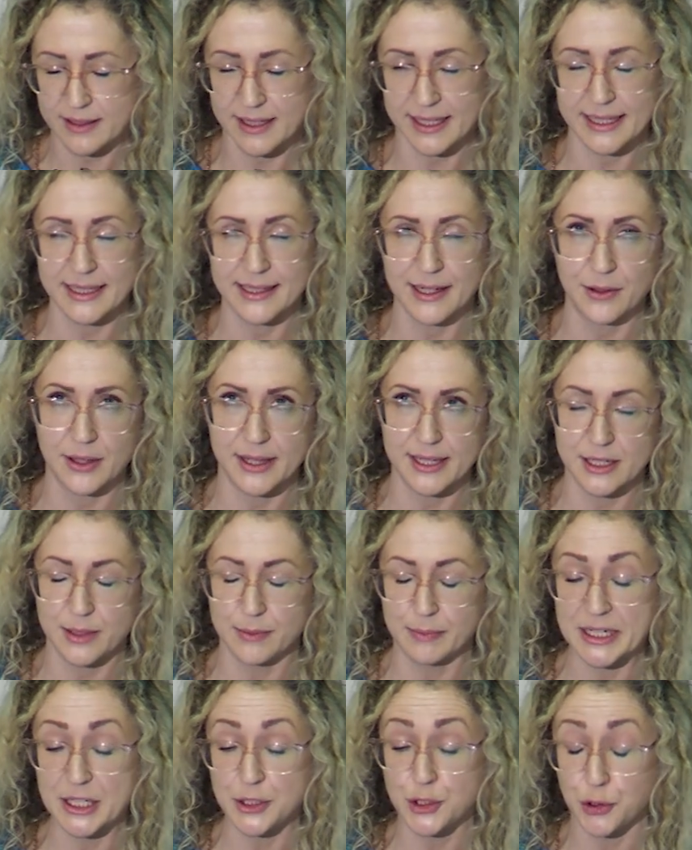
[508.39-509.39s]
I can tell you there's
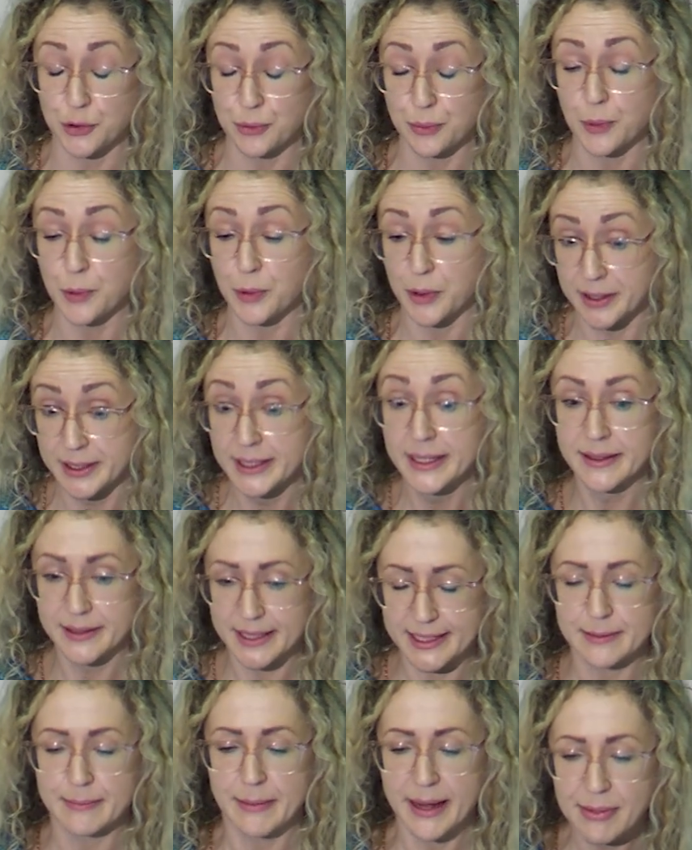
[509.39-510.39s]
been 2 more
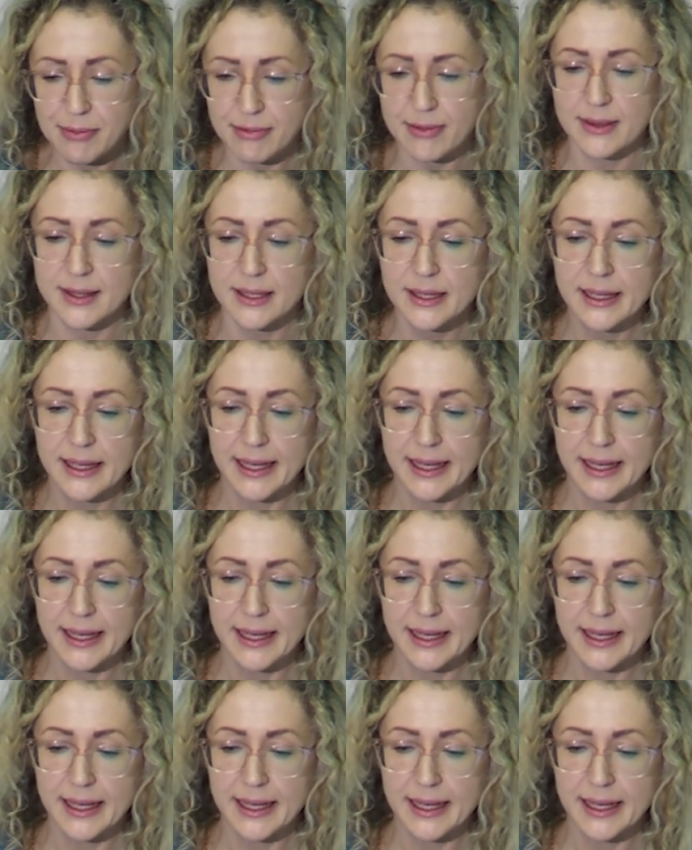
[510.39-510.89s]
this month.